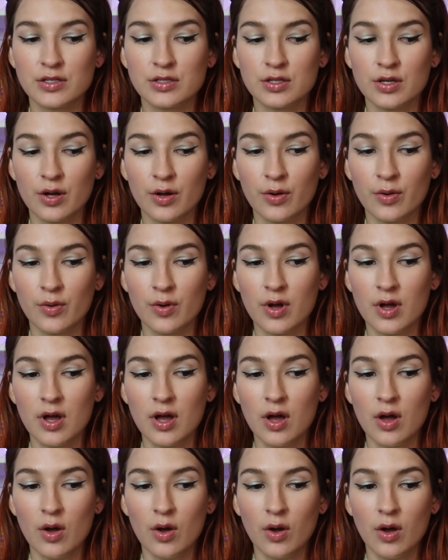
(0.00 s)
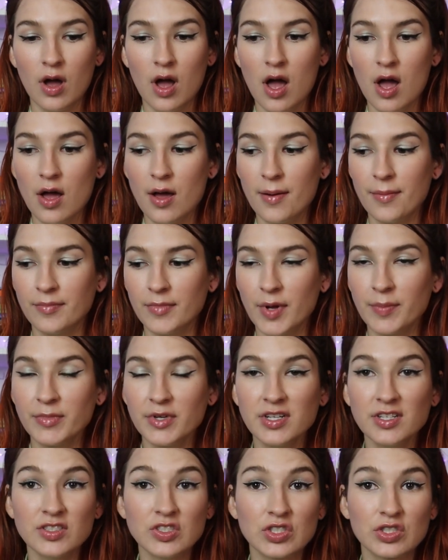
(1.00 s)
So I'm
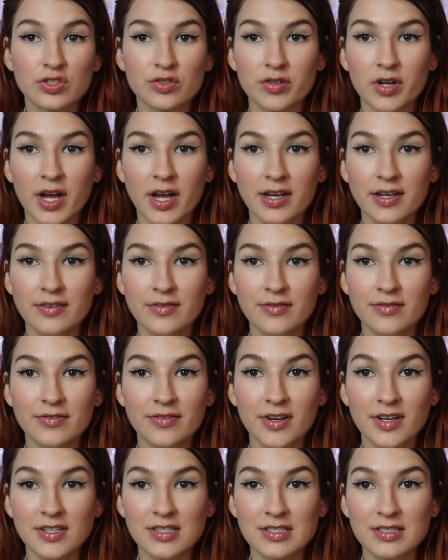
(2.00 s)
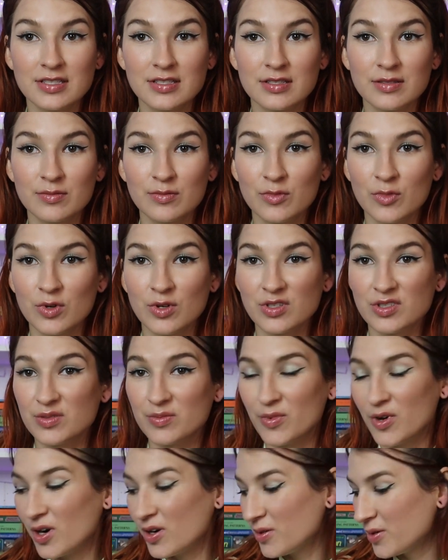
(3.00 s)
gonna try and find some more
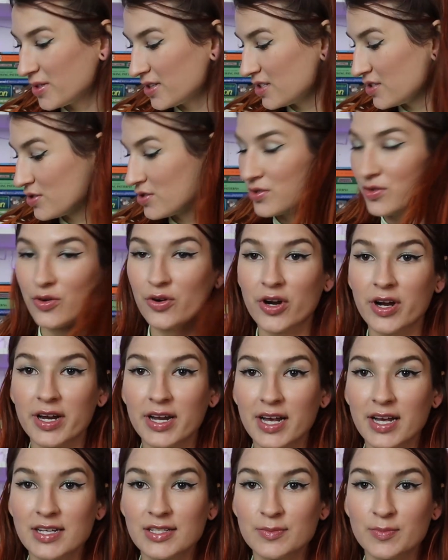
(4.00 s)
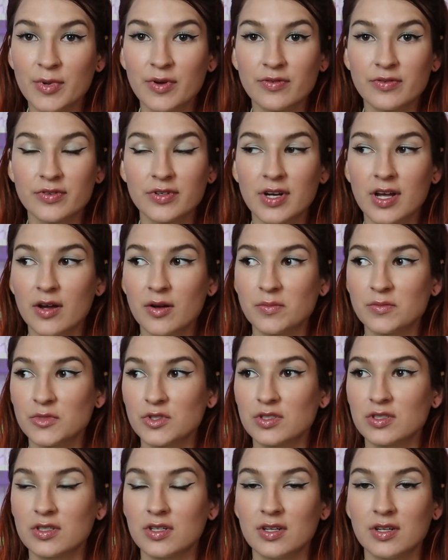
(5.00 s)
tomorrow at the store, I guess, but for now I'm
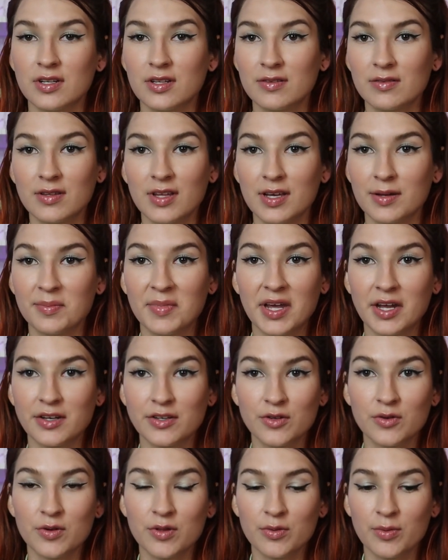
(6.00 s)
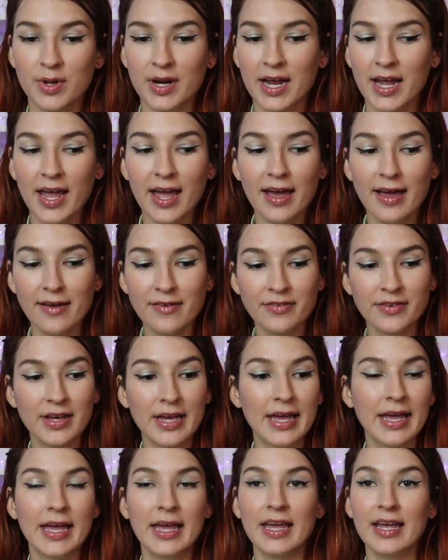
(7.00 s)
just gonna like make do with what I have
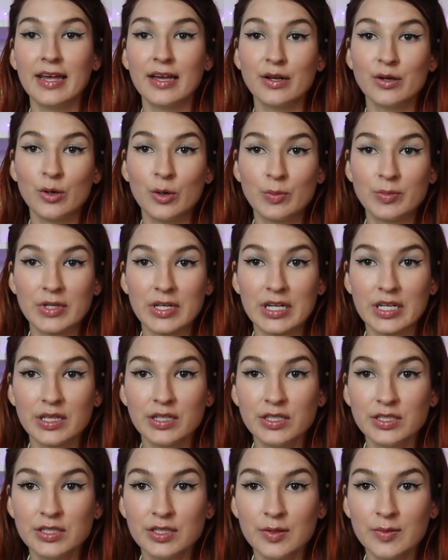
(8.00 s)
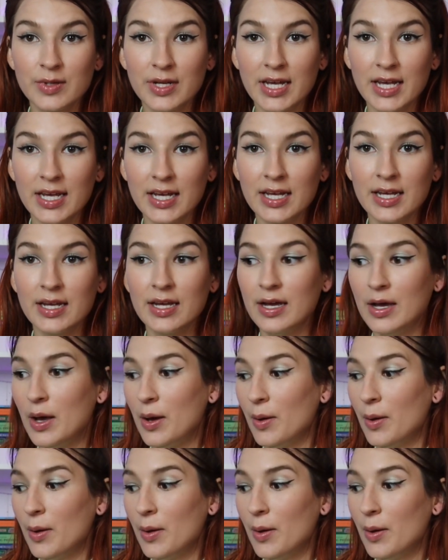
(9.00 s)
and hope that it looks okay.